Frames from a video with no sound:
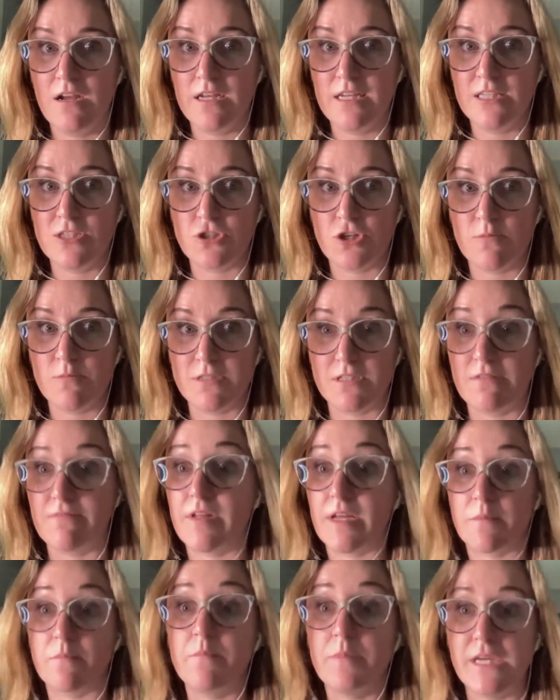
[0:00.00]
in terms of
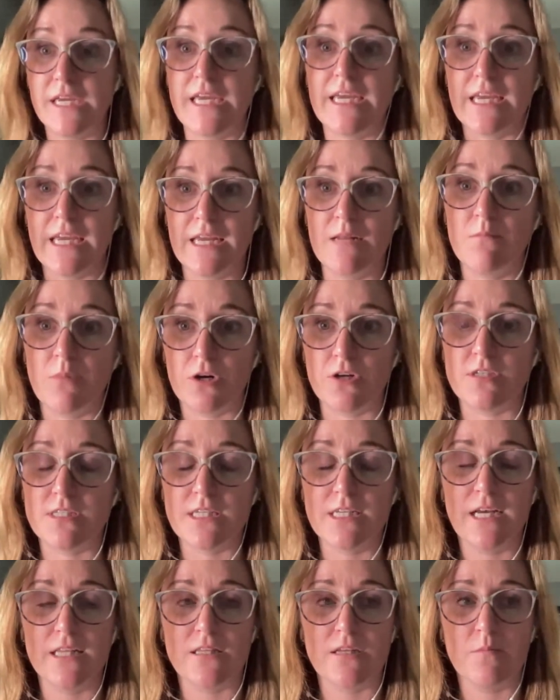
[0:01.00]
like being in
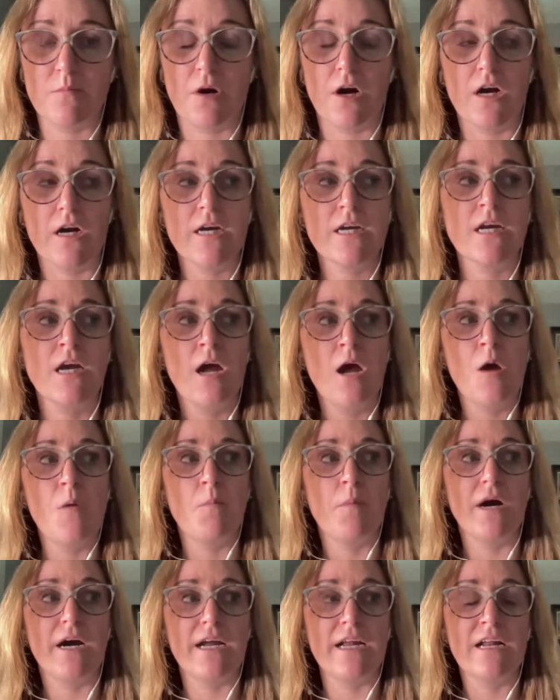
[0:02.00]
person at the park.
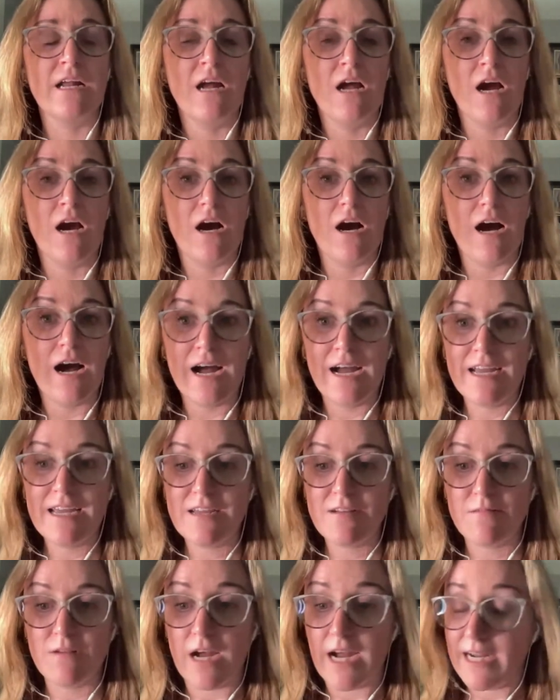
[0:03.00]
But
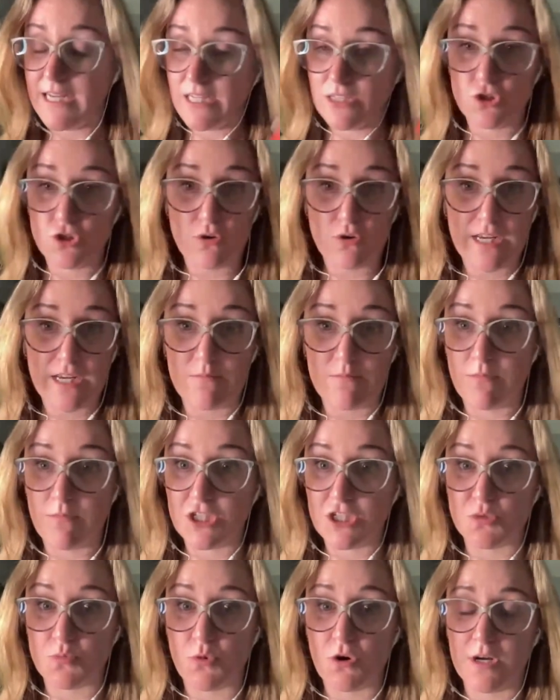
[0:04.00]
I enjoy it
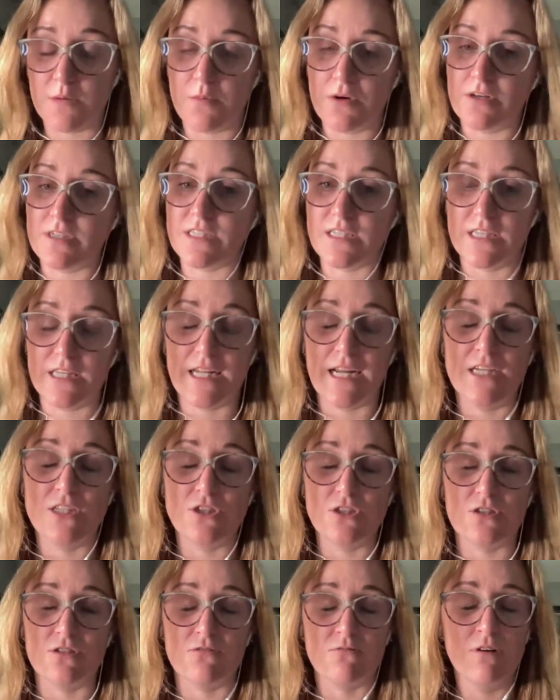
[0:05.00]
much more in person than I
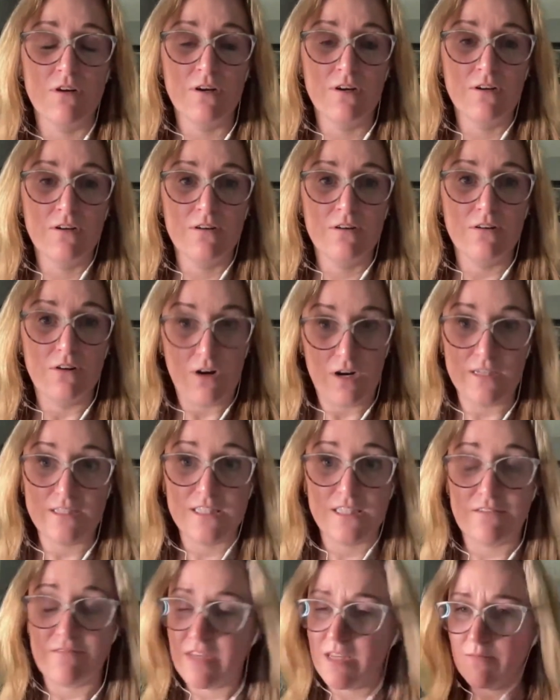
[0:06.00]
do on
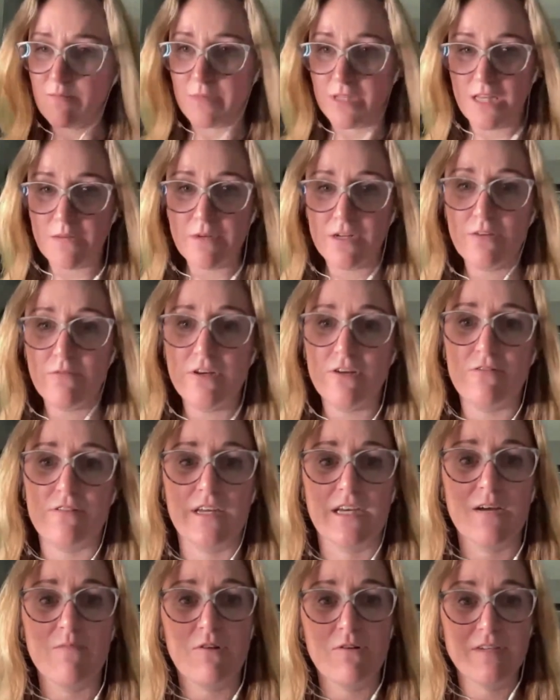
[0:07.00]
TV. But let me know what you
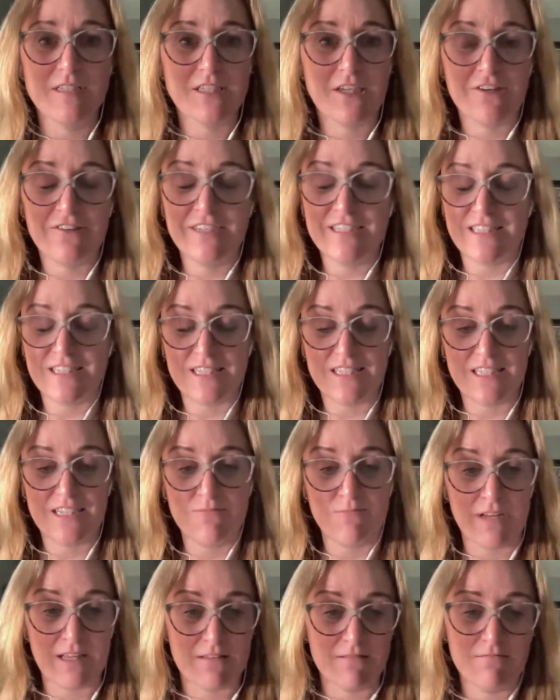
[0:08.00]
think. I'm always curious to see
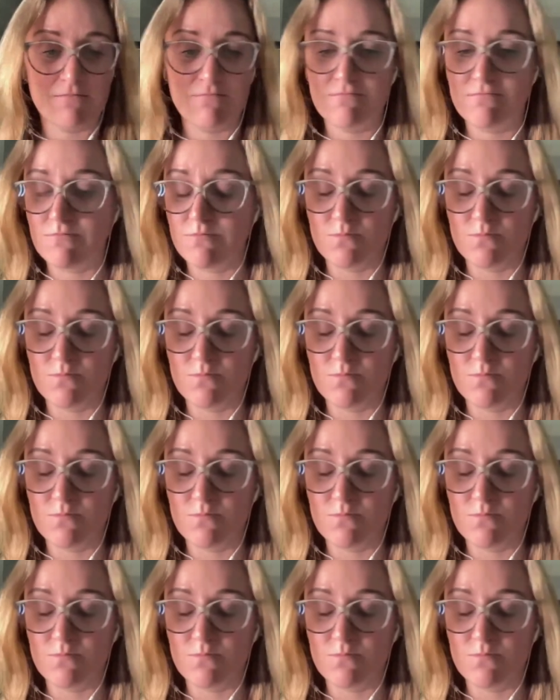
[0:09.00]
when